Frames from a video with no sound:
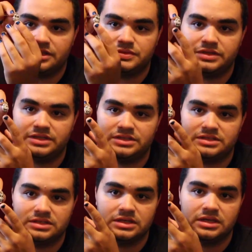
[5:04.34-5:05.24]
It's one of
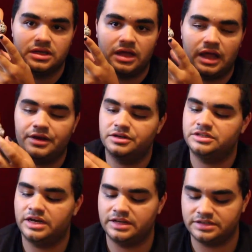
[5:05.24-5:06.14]
these
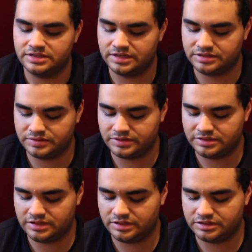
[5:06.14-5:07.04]
understated
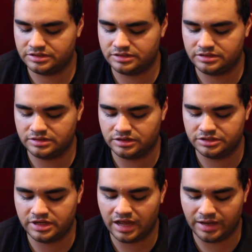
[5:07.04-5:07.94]
accessories that just are
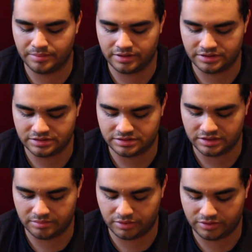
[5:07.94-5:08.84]
timeless
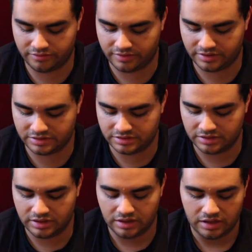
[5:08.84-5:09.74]
and perfect.
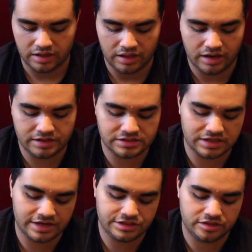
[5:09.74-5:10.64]
And
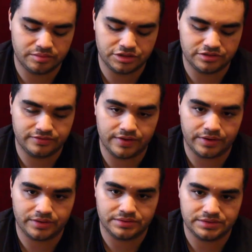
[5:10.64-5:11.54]
inside you can put your
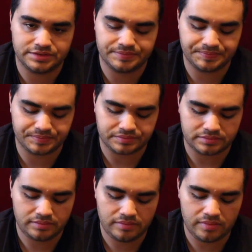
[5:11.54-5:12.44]
photos,
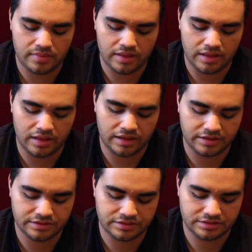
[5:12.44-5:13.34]

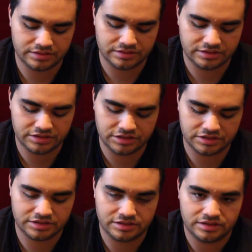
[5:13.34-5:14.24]
and it's
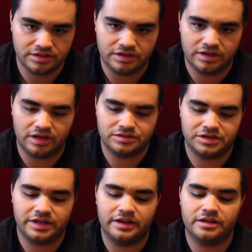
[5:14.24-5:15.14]
just, I'll
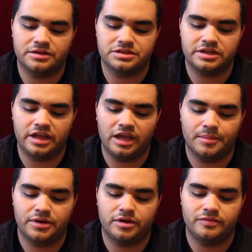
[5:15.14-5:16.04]
try to get closer to the
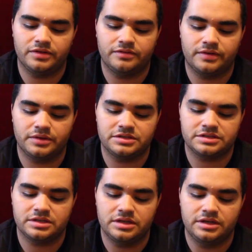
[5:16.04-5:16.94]
camera and hopefully it
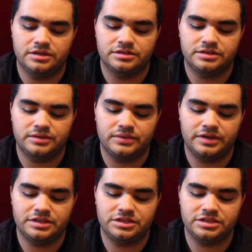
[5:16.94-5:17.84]
focuses. So
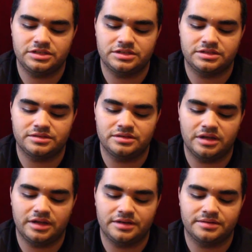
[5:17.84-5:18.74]
it's just
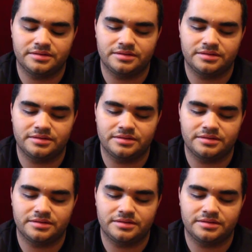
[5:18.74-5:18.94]
not